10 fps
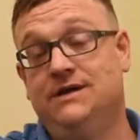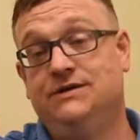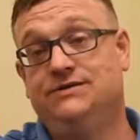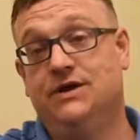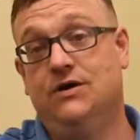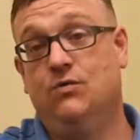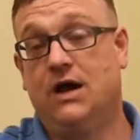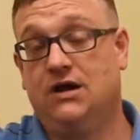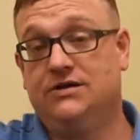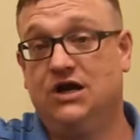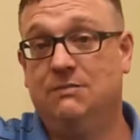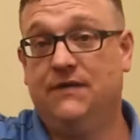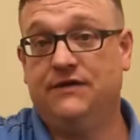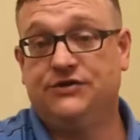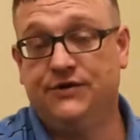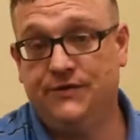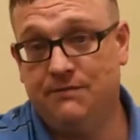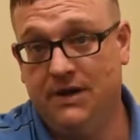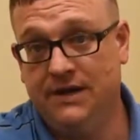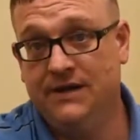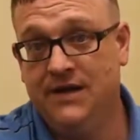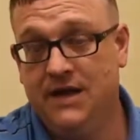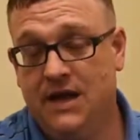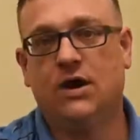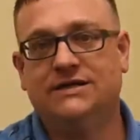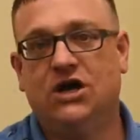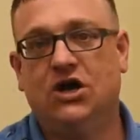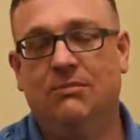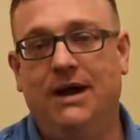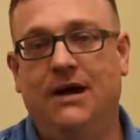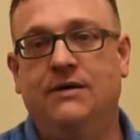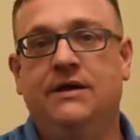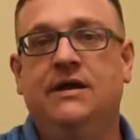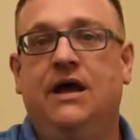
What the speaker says: So we're not going to talk about the truth, but we're going to talk about